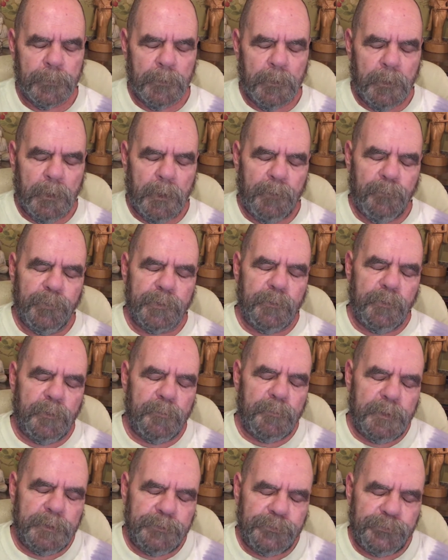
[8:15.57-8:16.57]
I regret
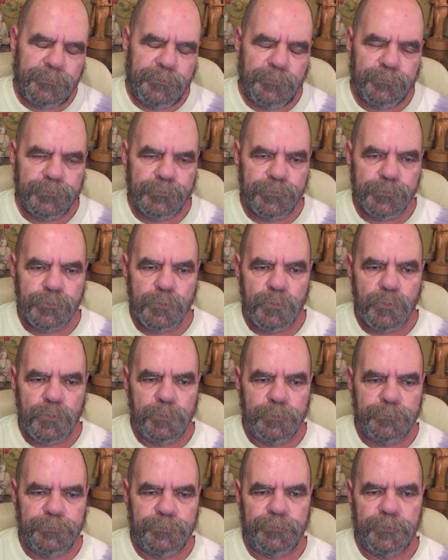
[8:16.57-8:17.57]
my decision to go
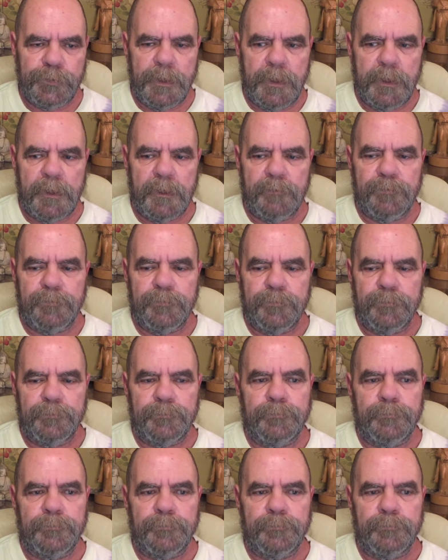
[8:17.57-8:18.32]
on staff,